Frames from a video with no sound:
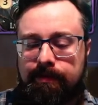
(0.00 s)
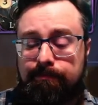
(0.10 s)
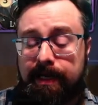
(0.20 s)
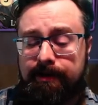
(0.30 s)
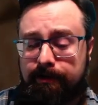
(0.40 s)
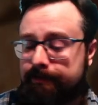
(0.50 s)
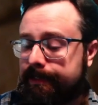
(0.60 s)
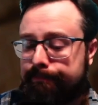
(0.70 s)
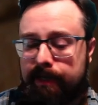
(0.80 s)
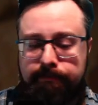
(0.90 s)
Bend over.
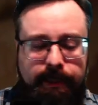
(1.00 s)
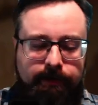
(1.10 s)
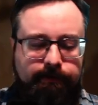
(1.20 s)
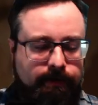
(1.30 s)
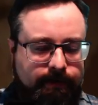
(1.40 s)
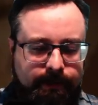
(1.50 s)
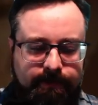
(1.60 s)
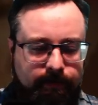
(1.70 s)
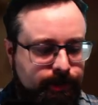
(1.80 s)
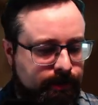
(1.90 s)
He bent me over. That's
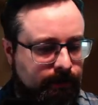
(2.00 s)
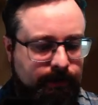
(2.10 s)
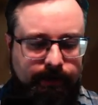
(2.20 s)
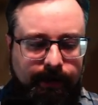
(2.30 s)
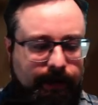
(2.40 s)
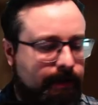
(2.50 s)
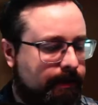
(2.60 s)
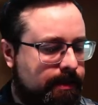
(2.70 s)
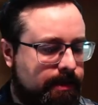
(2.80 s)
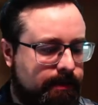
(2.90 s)
for sure.
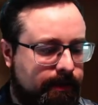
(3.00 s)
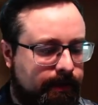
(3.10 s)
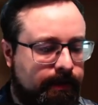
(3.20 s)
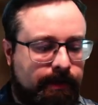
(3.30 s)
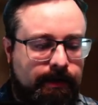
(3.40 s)
Let's see.